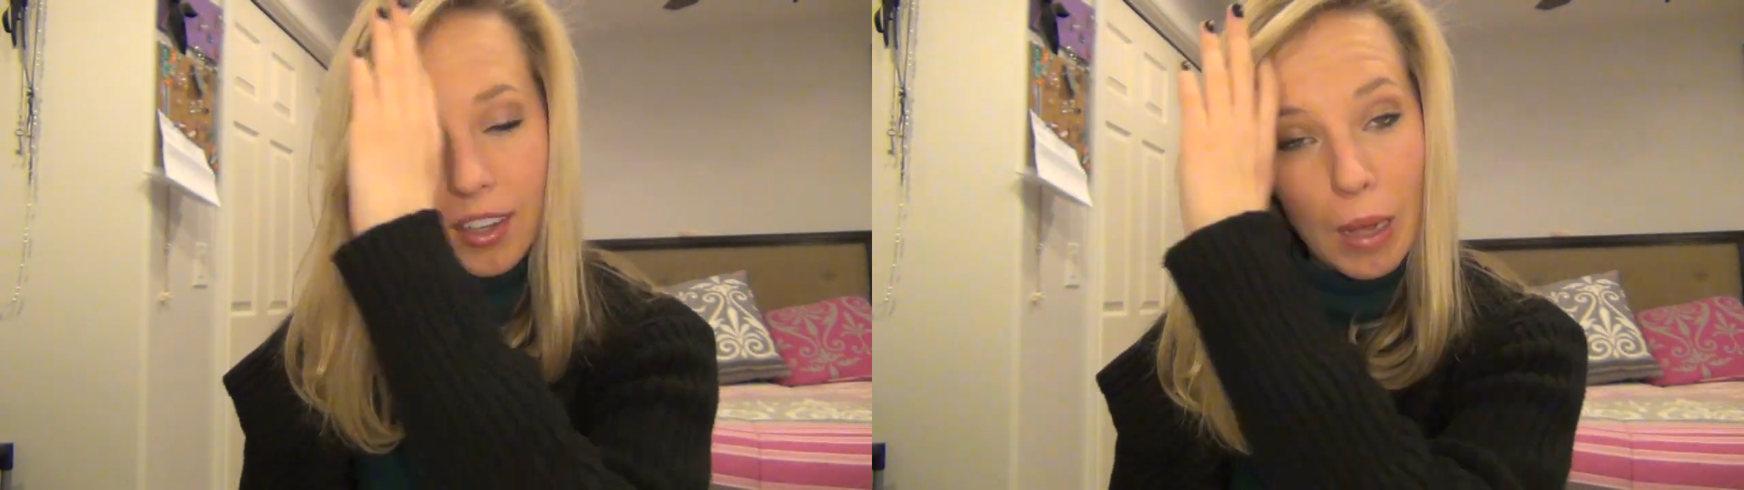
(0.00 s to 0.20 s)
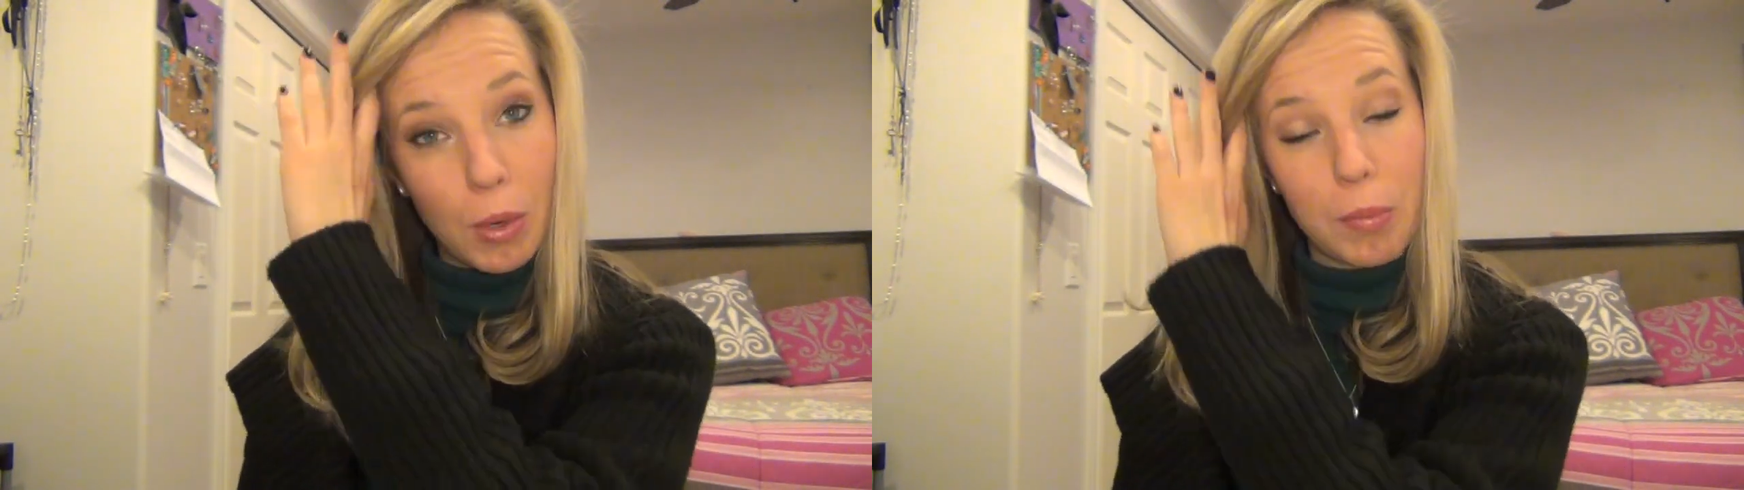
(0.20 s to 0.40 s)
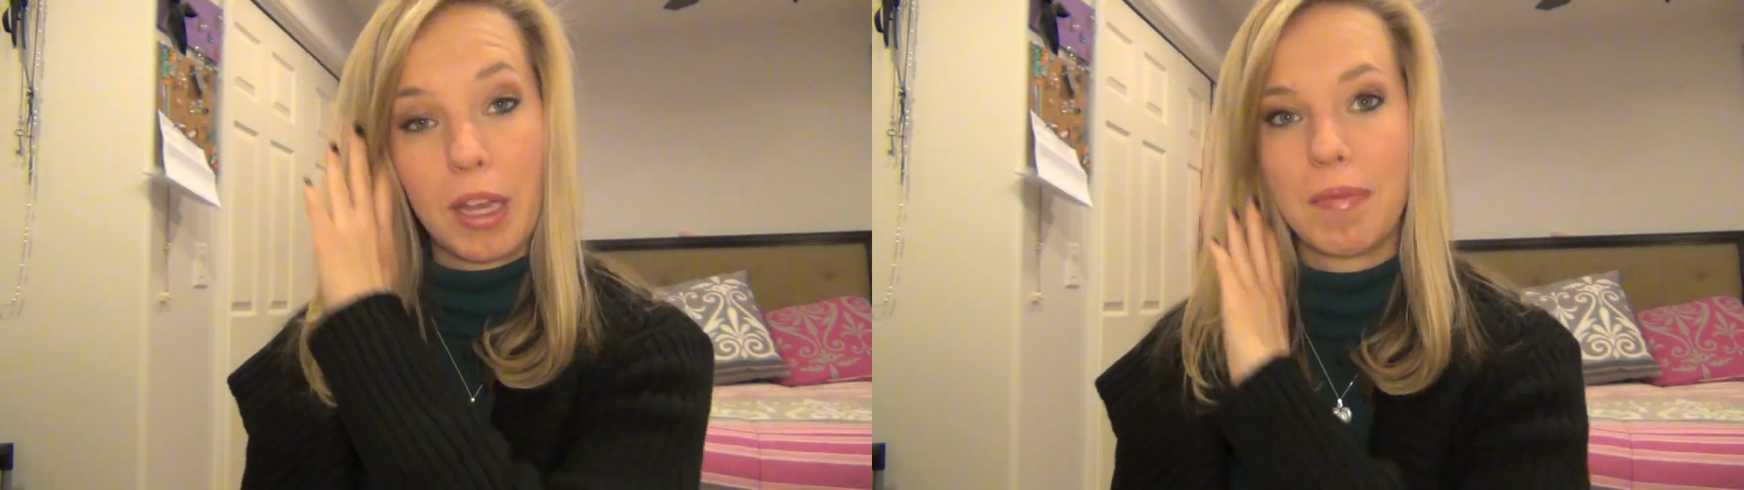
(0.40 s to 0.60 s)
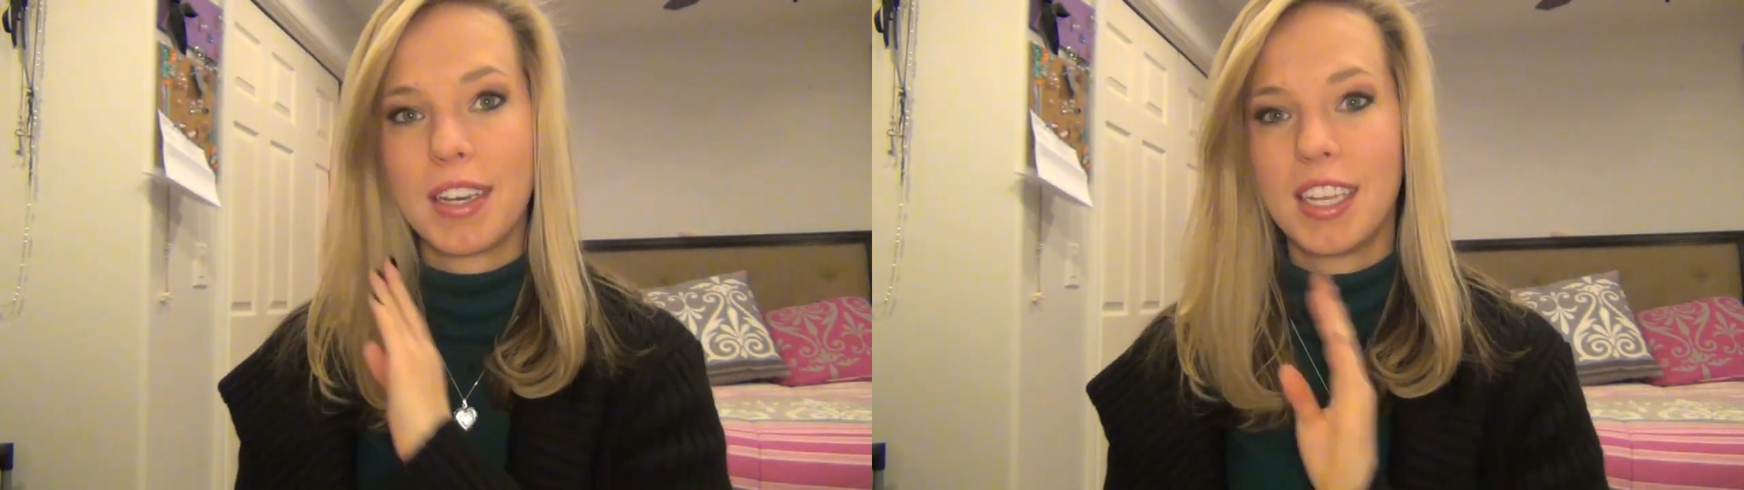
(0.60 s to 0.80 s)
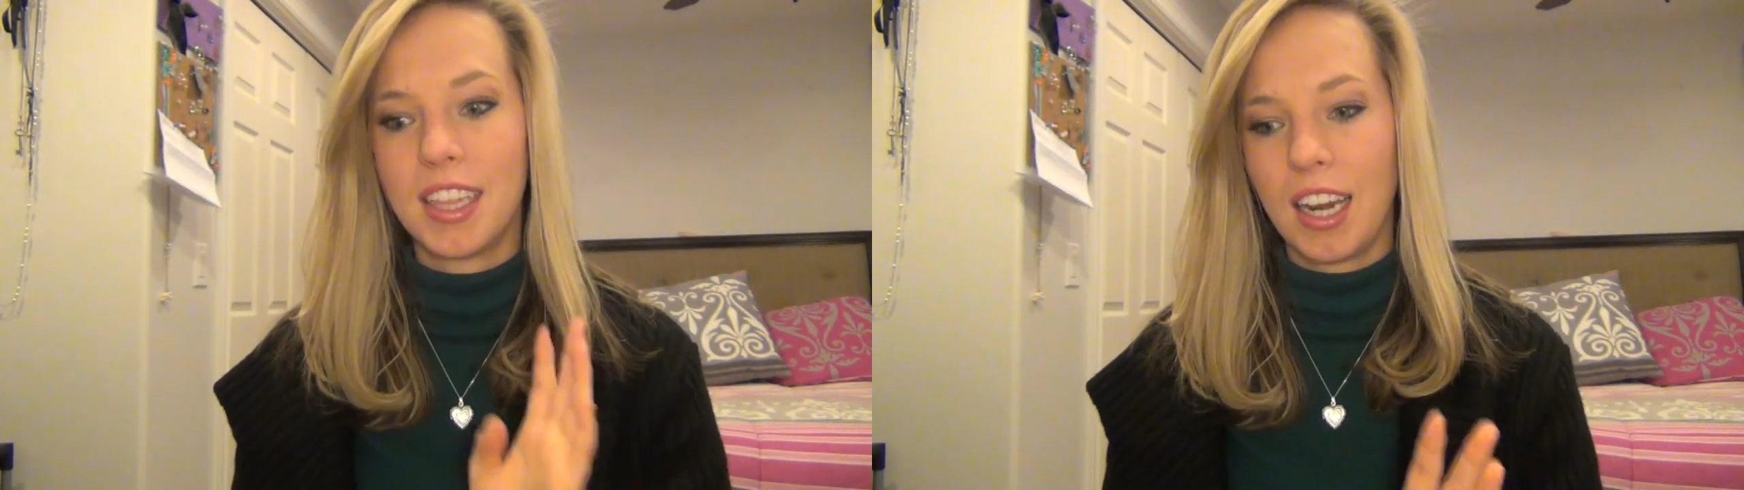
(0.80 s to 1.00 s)
a lot more
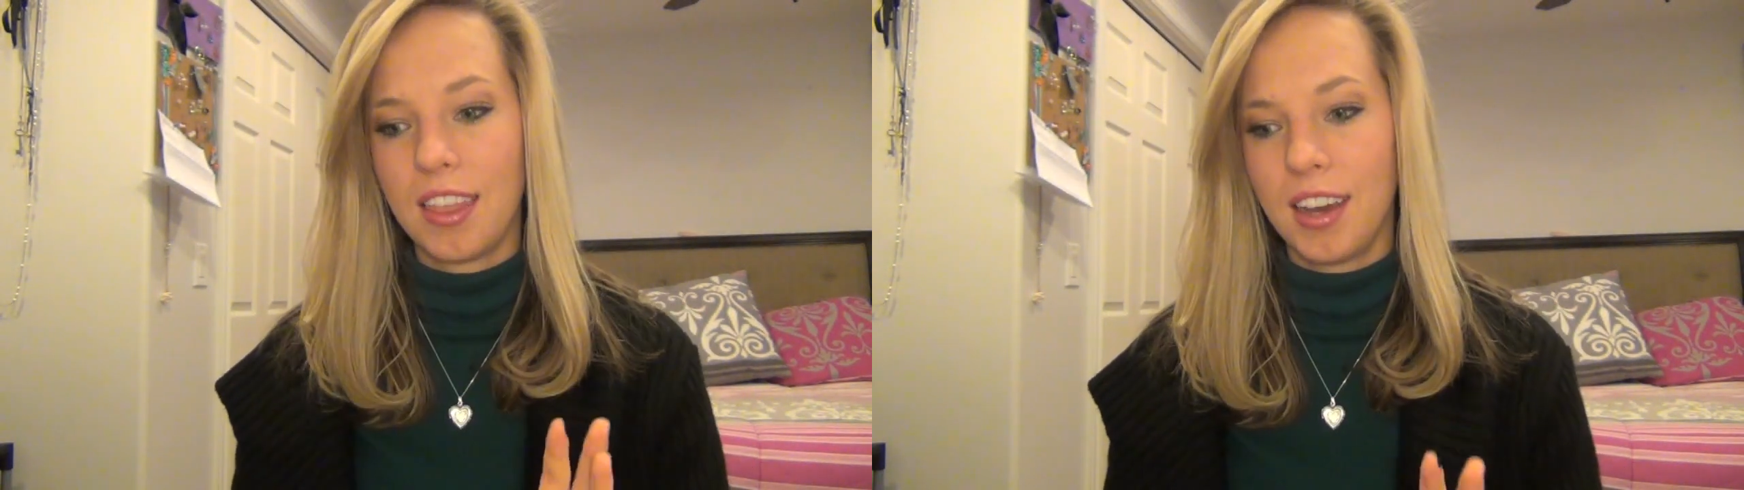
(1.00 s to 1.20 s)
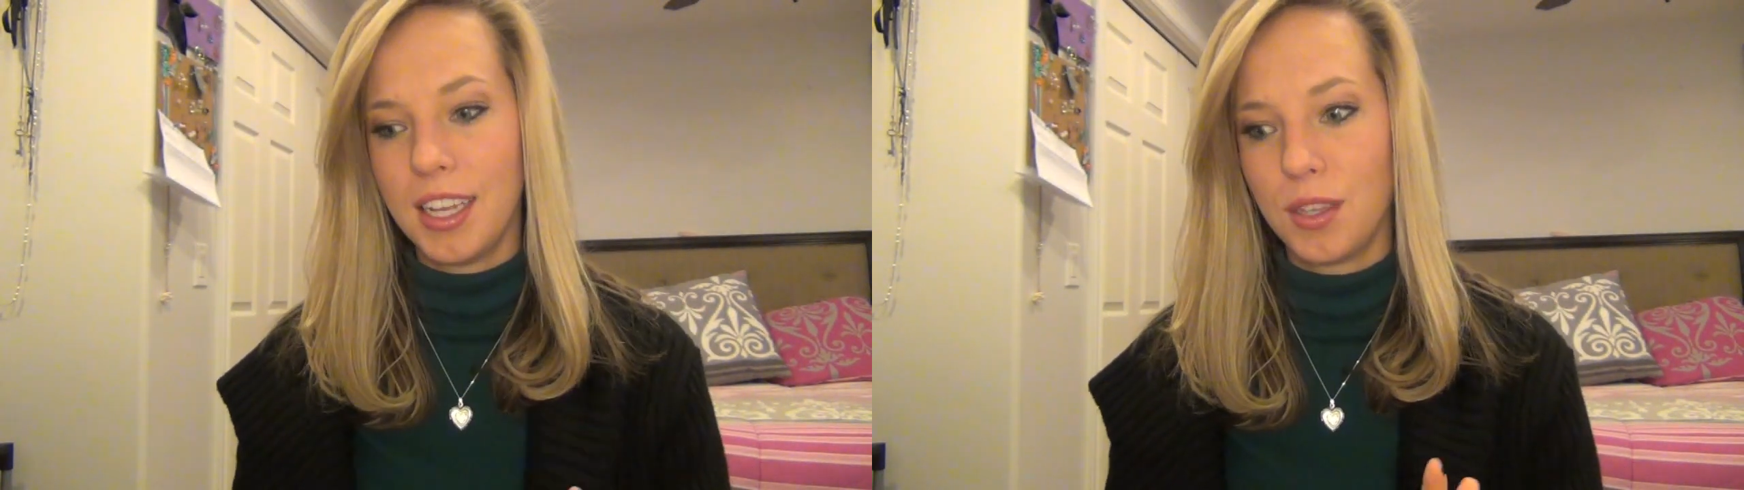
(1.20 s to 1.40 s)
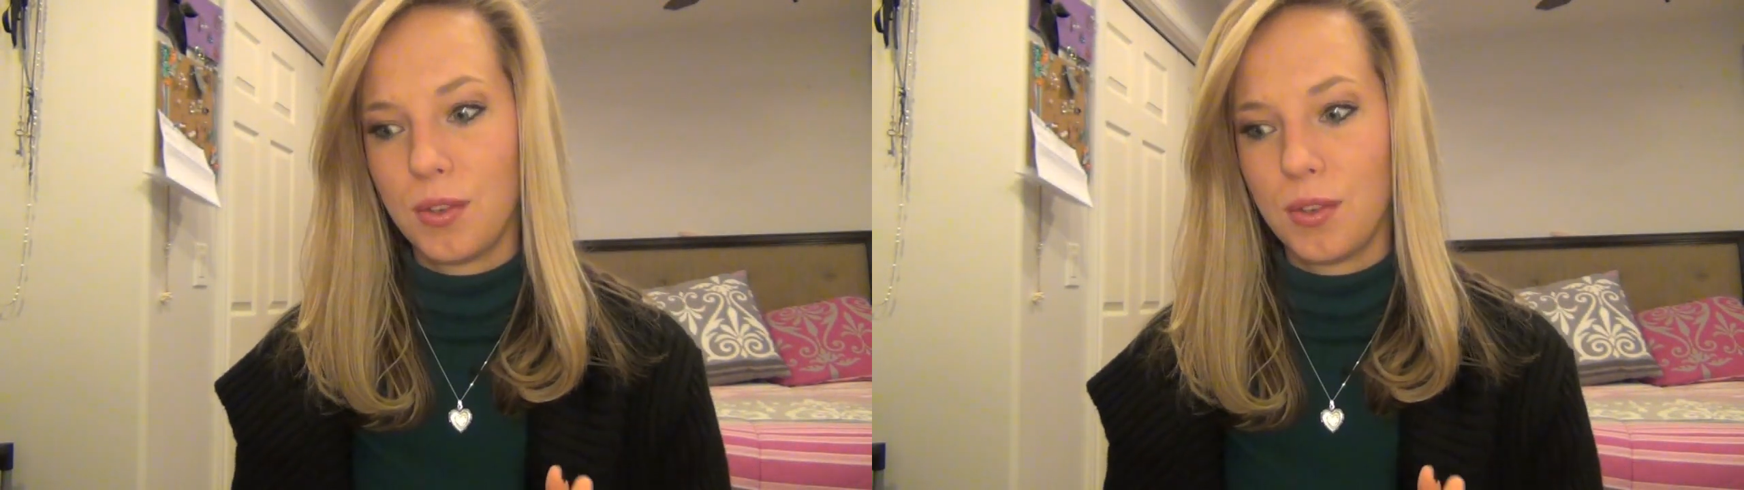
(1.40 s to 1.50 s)
pigmented than I thought.